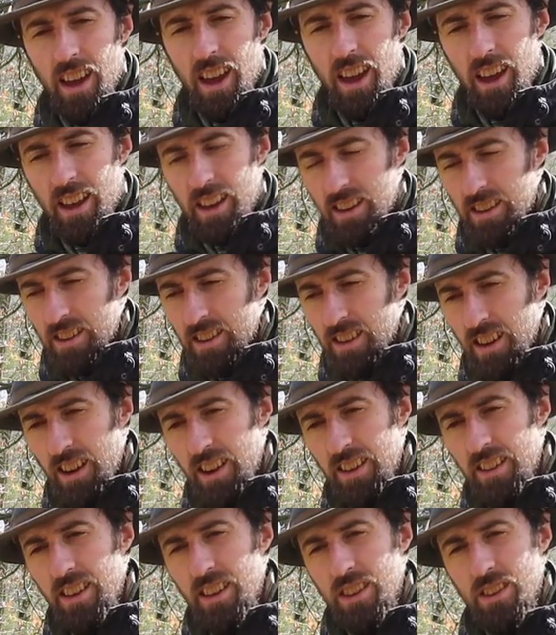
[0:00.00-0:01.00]
and
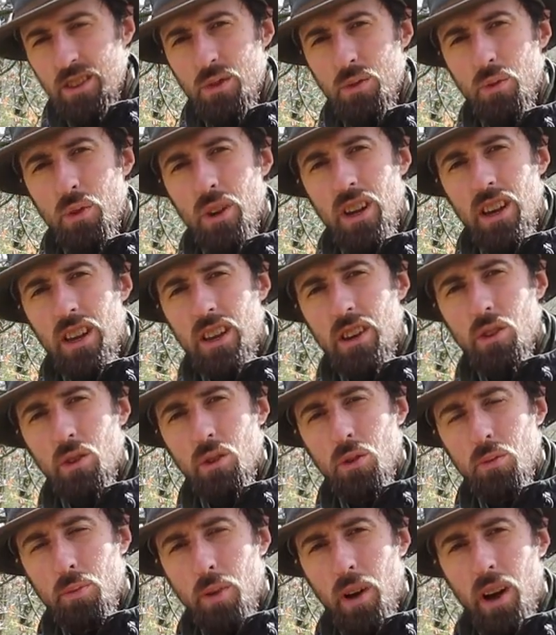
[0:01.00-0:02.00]
I think it's a really
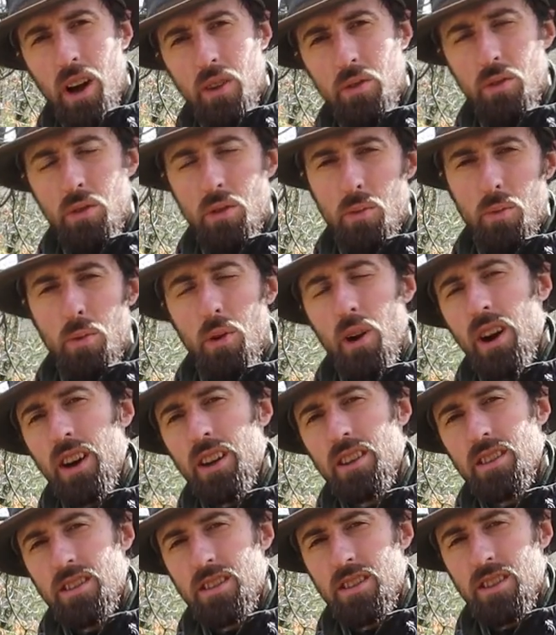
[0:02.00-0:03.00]
good buy for the
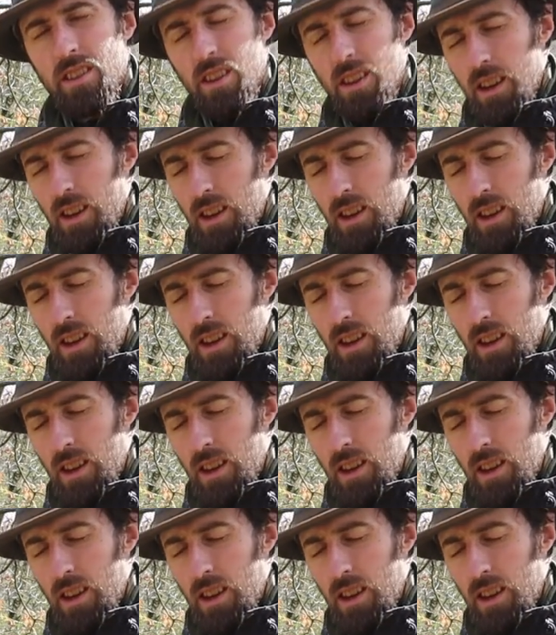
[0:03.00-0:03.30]
price,